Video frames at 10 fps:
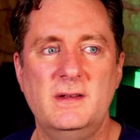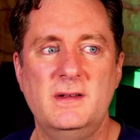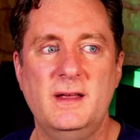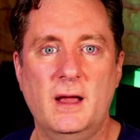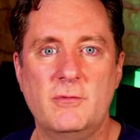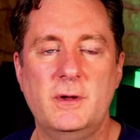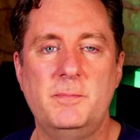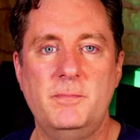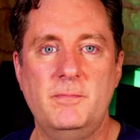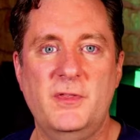
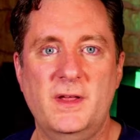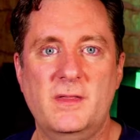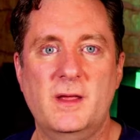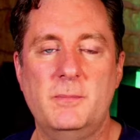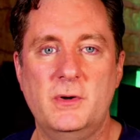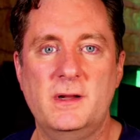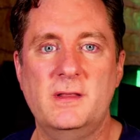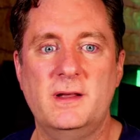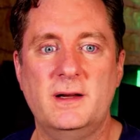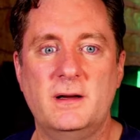Everything they put
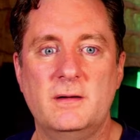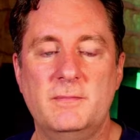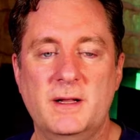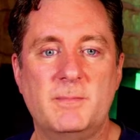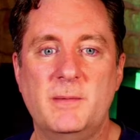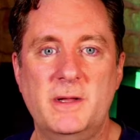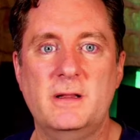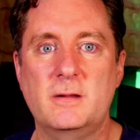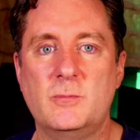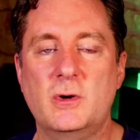in there, it might be a
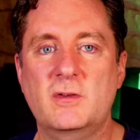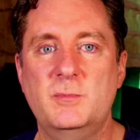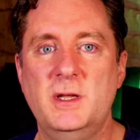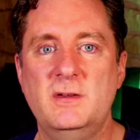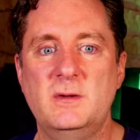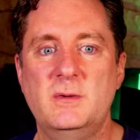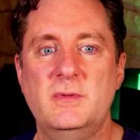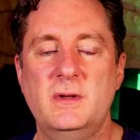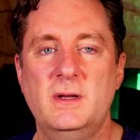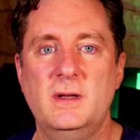little more
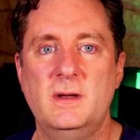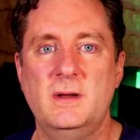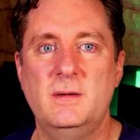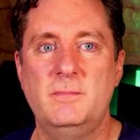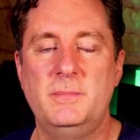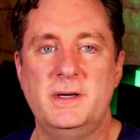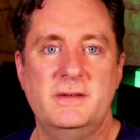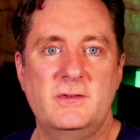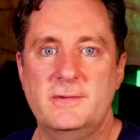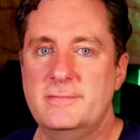expensive,
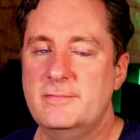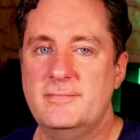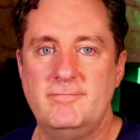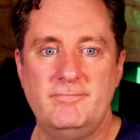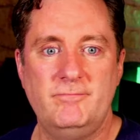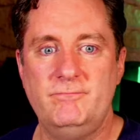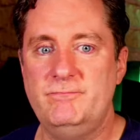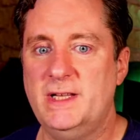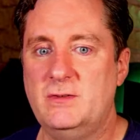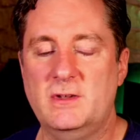but
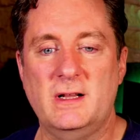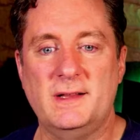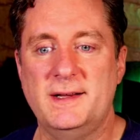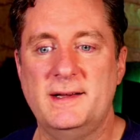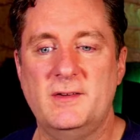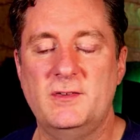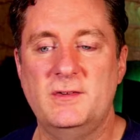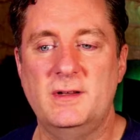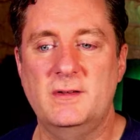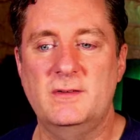it's going to last,
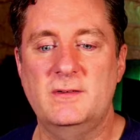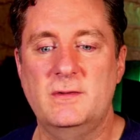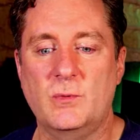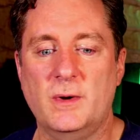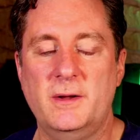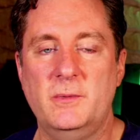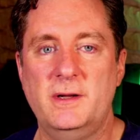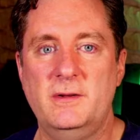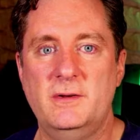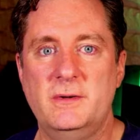and it's the right way
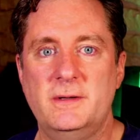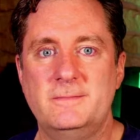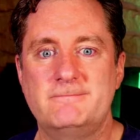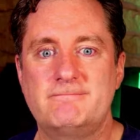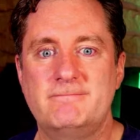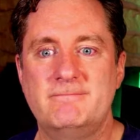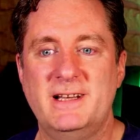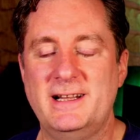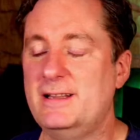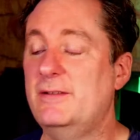to do it.
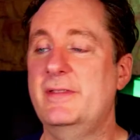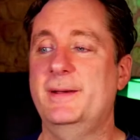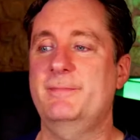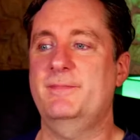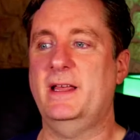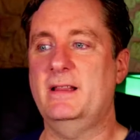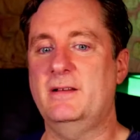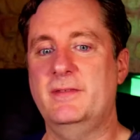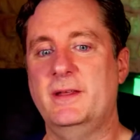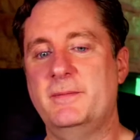And I love that. I
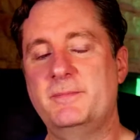love that.